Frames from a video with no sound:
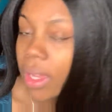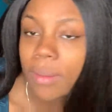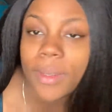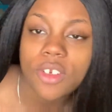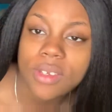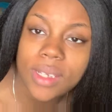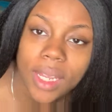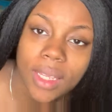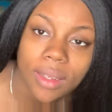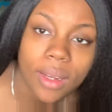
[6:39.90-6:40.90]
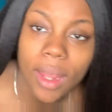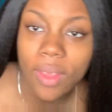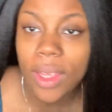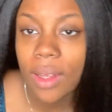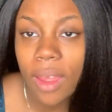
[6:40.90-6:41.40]
could be just naked, I
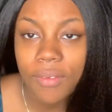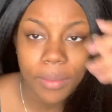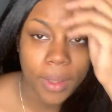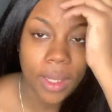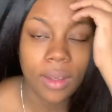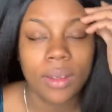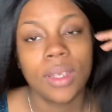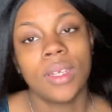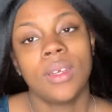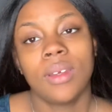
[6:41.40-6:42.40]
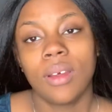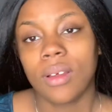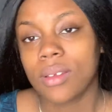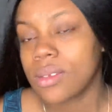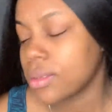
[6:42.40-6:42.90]
think life would be
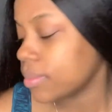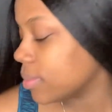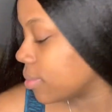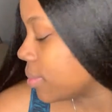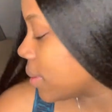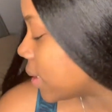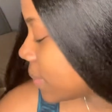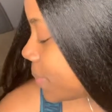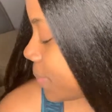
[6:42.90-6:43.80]
awesome. But